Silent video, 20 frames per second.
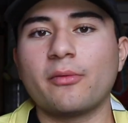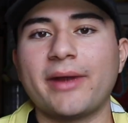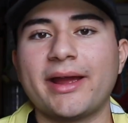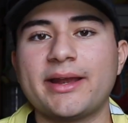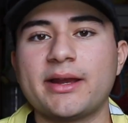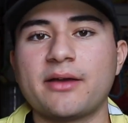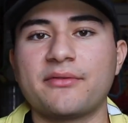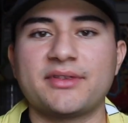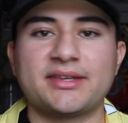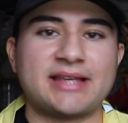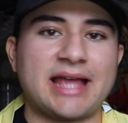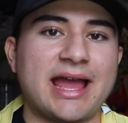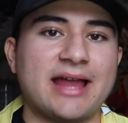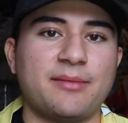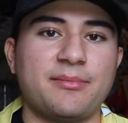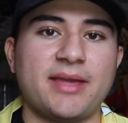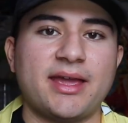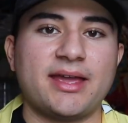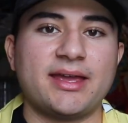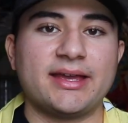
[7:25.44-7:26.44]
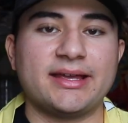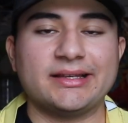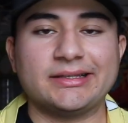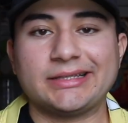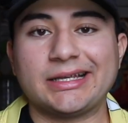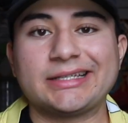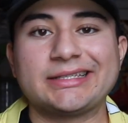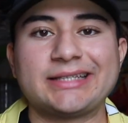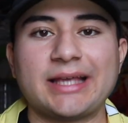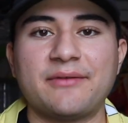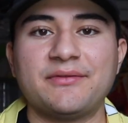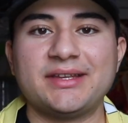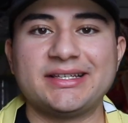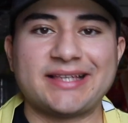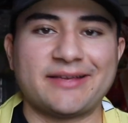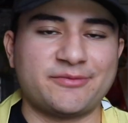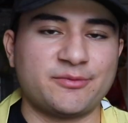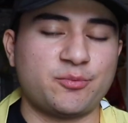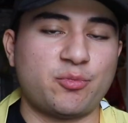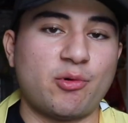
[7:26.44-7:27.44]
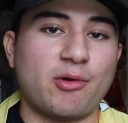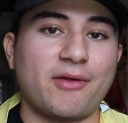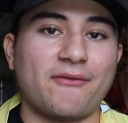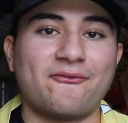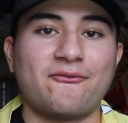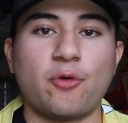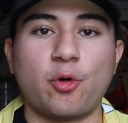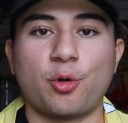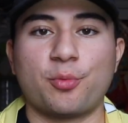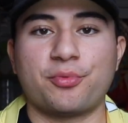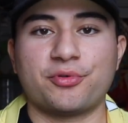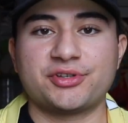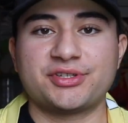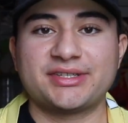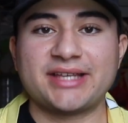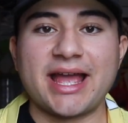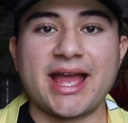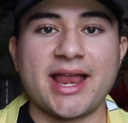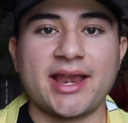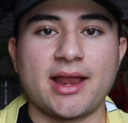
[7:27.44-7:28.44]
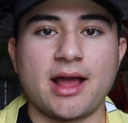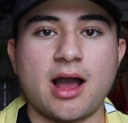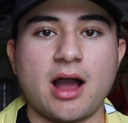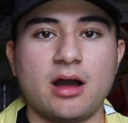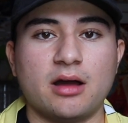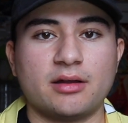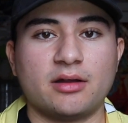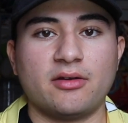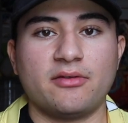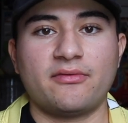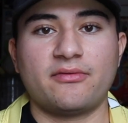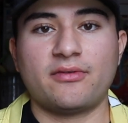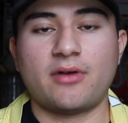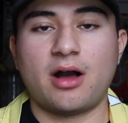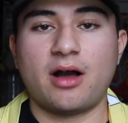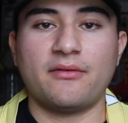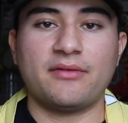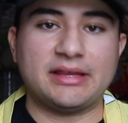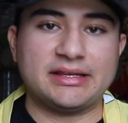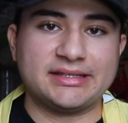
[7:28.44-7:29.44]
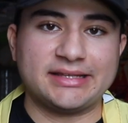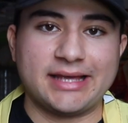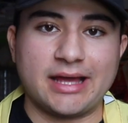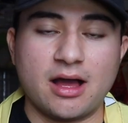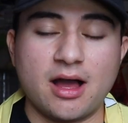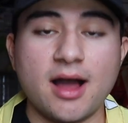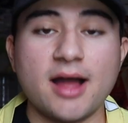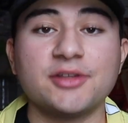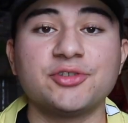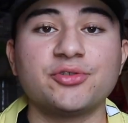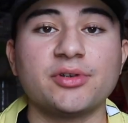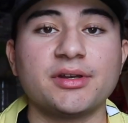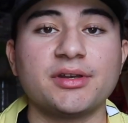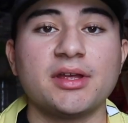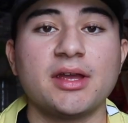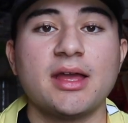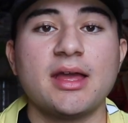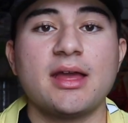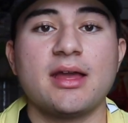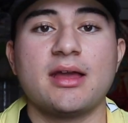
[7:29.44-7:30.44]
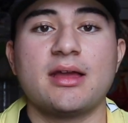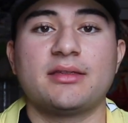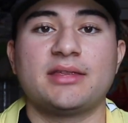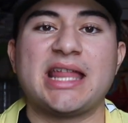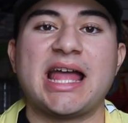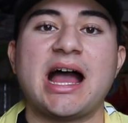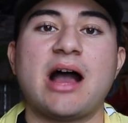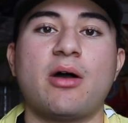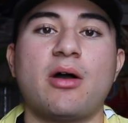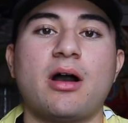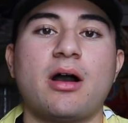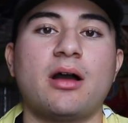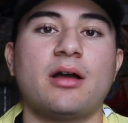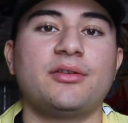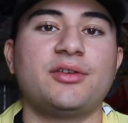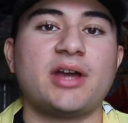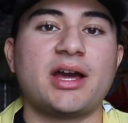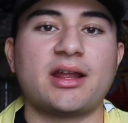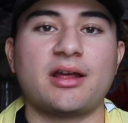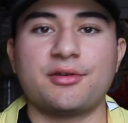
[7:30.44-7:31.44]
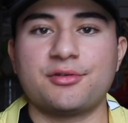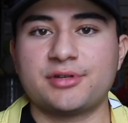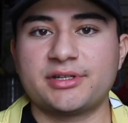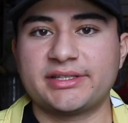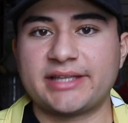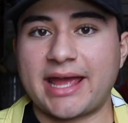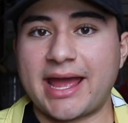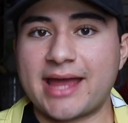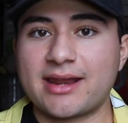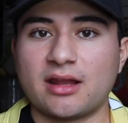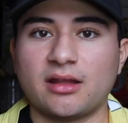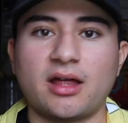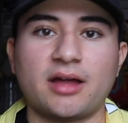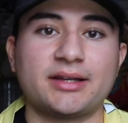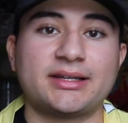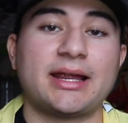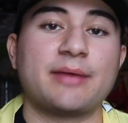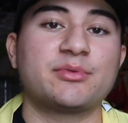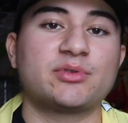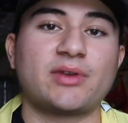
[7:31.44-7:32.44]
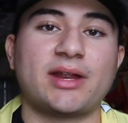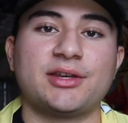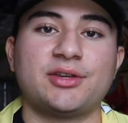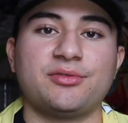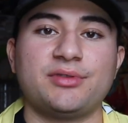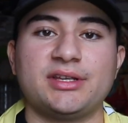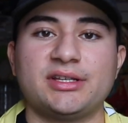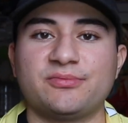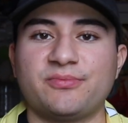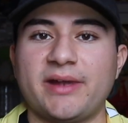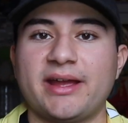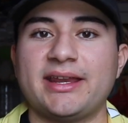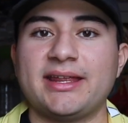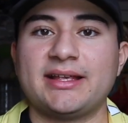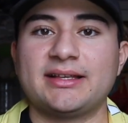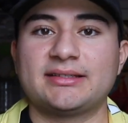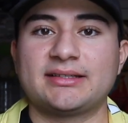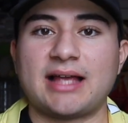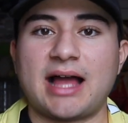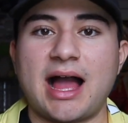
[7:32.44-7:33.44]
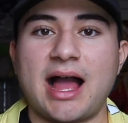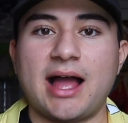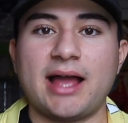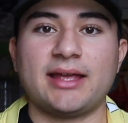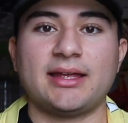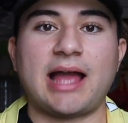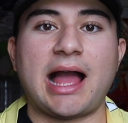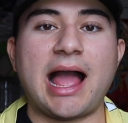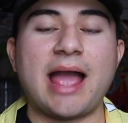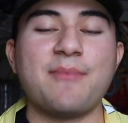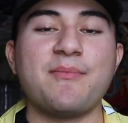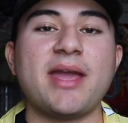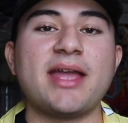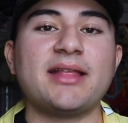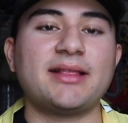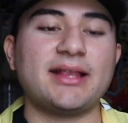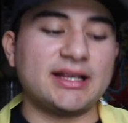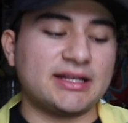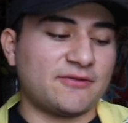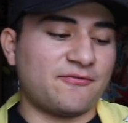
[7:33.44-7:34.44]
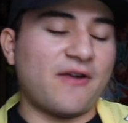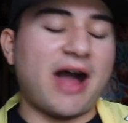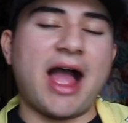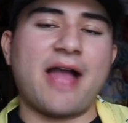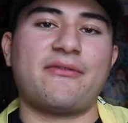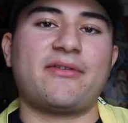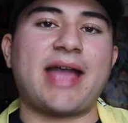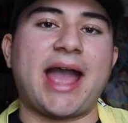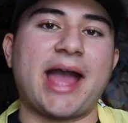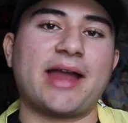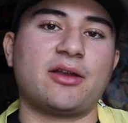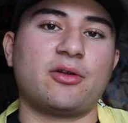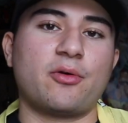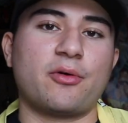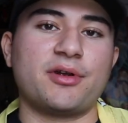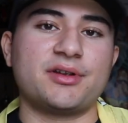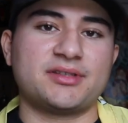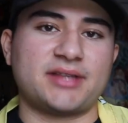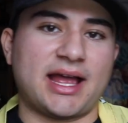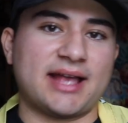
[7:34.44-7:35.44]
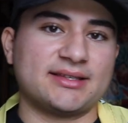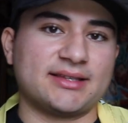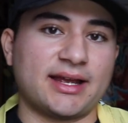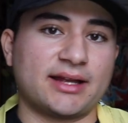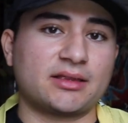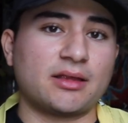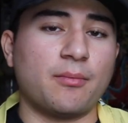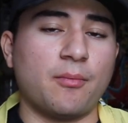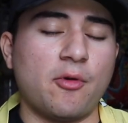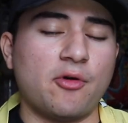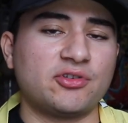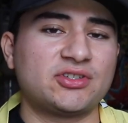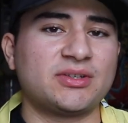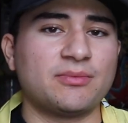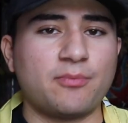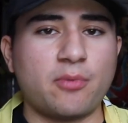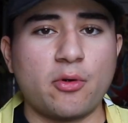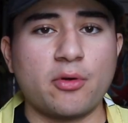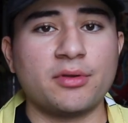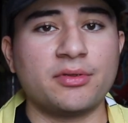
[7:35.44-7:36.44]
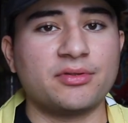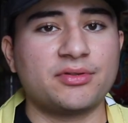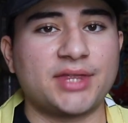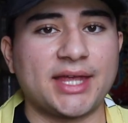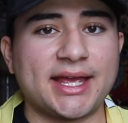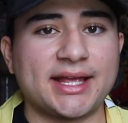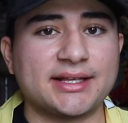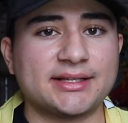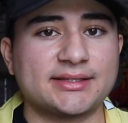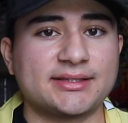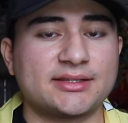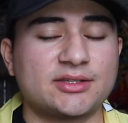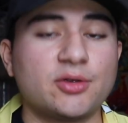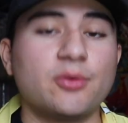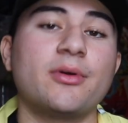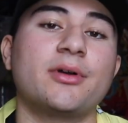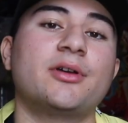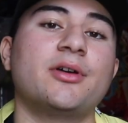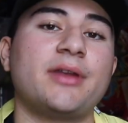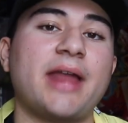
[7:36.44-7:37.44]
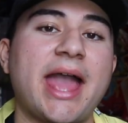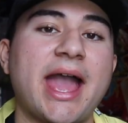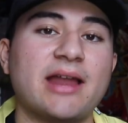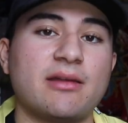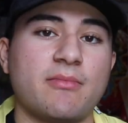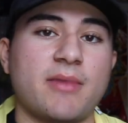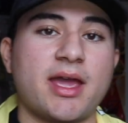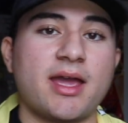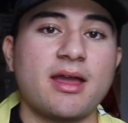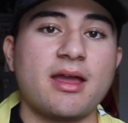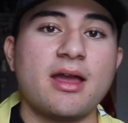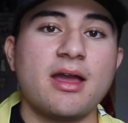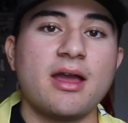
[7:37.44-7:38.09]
rating of this anime is a 77.4% out of obviously 100. Now you gotta understand, a lot of times when I do these ratings, I made these 5 categories as like the most important things to a good anime.